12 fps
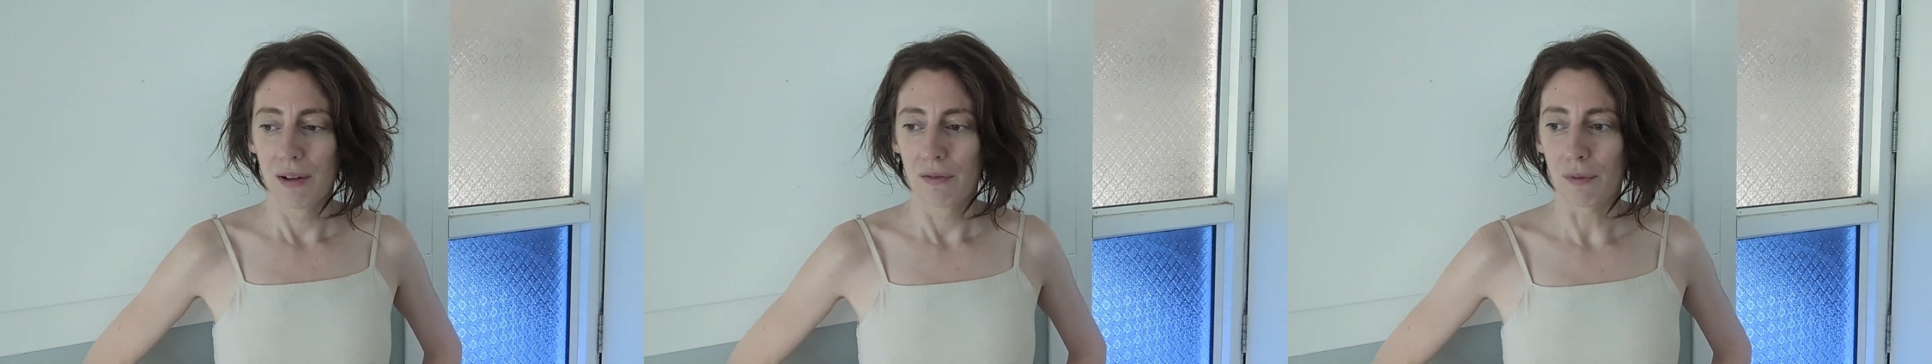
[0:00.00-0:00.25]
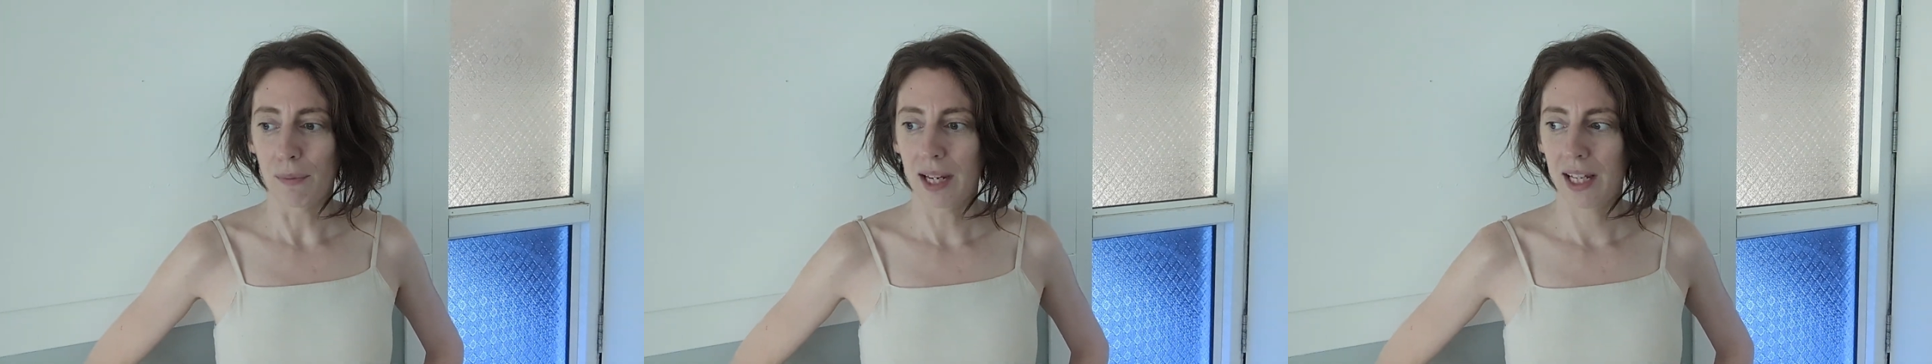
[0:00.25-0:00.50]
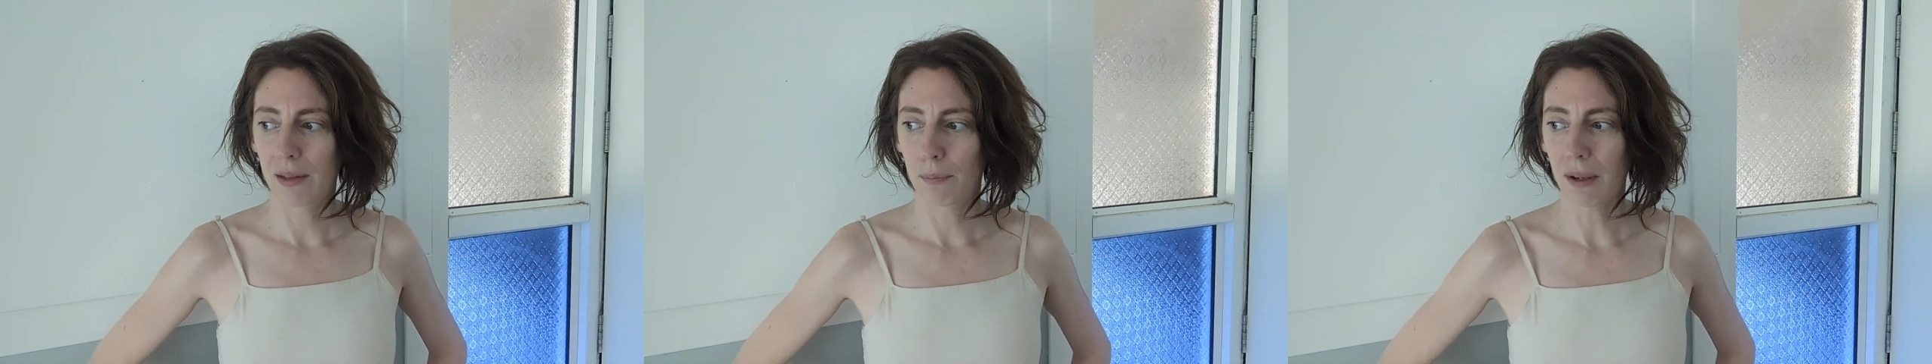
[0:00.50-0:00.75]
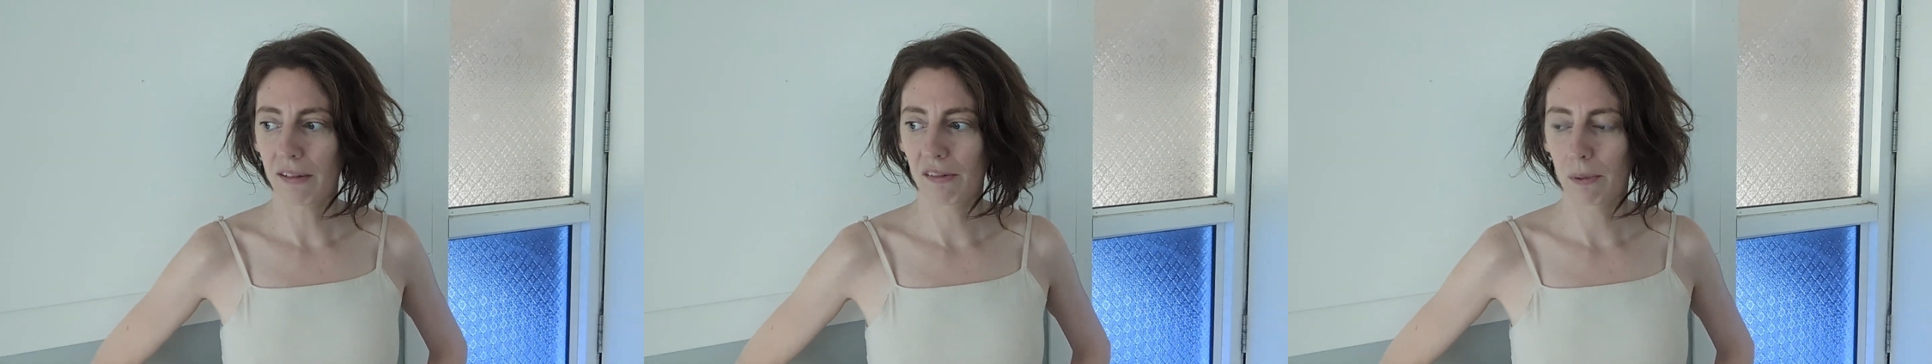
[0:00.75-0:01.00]
For me, the
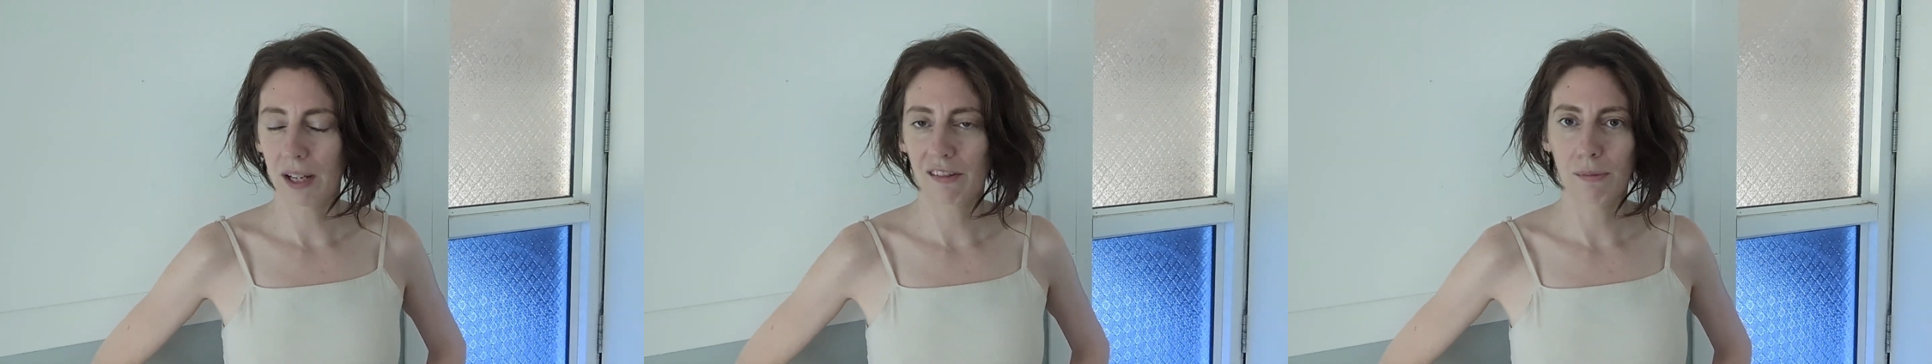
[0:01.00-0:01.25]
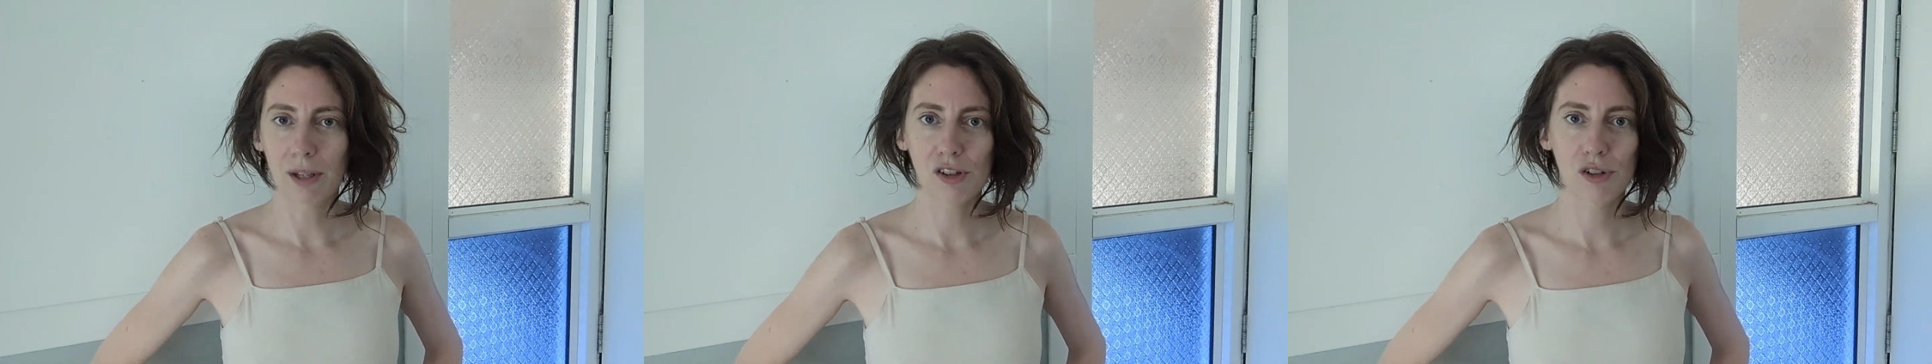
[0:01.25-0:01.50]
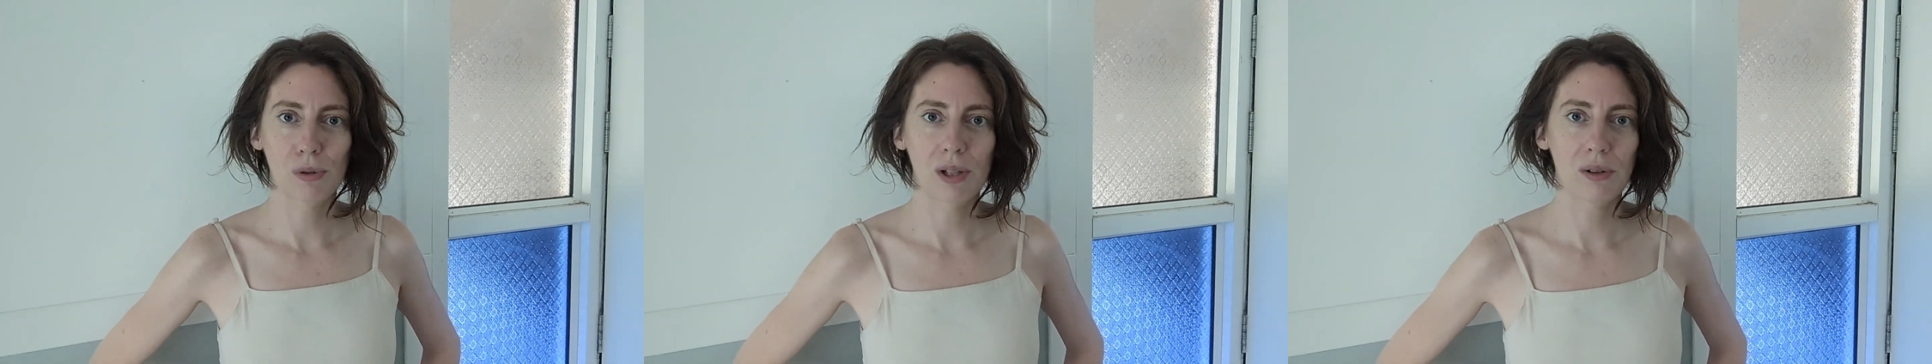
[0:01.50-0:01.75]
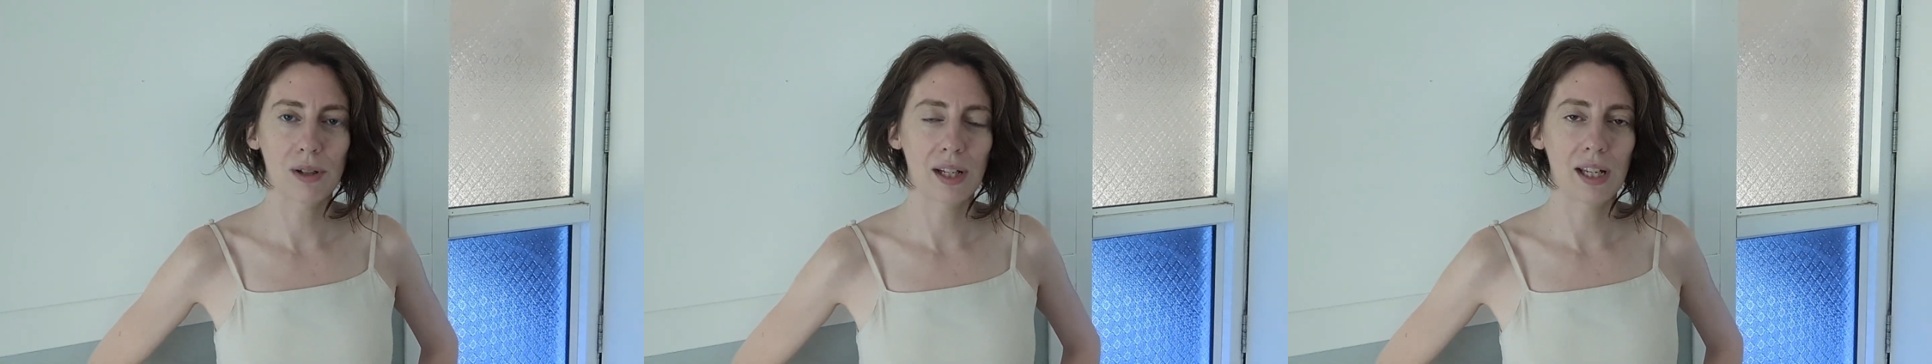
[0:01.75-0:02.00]
best way to make sure
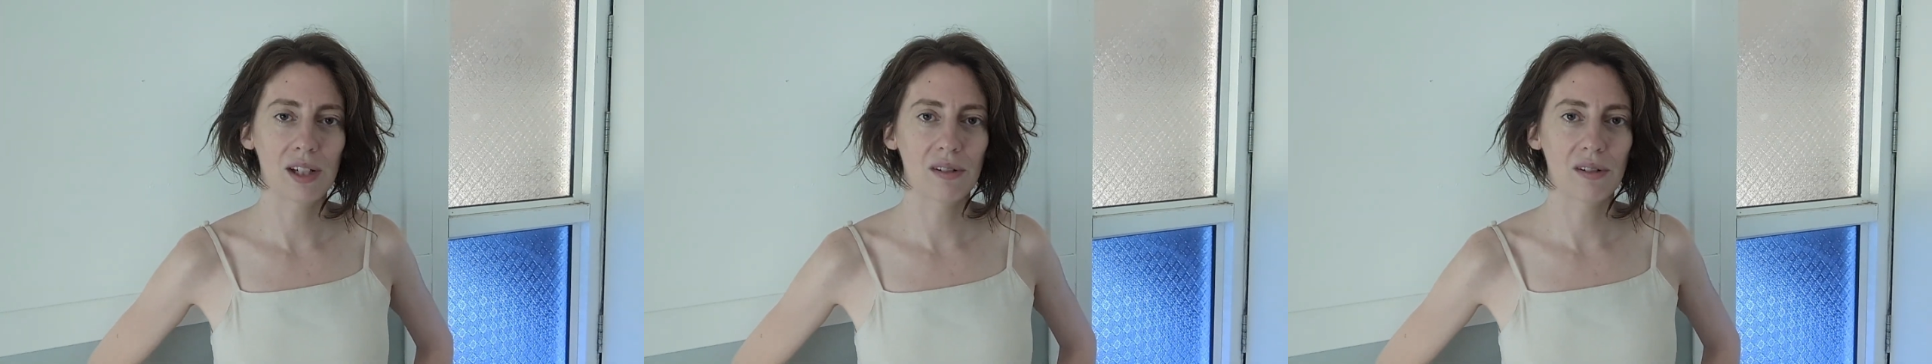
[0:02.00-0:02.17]
you can hear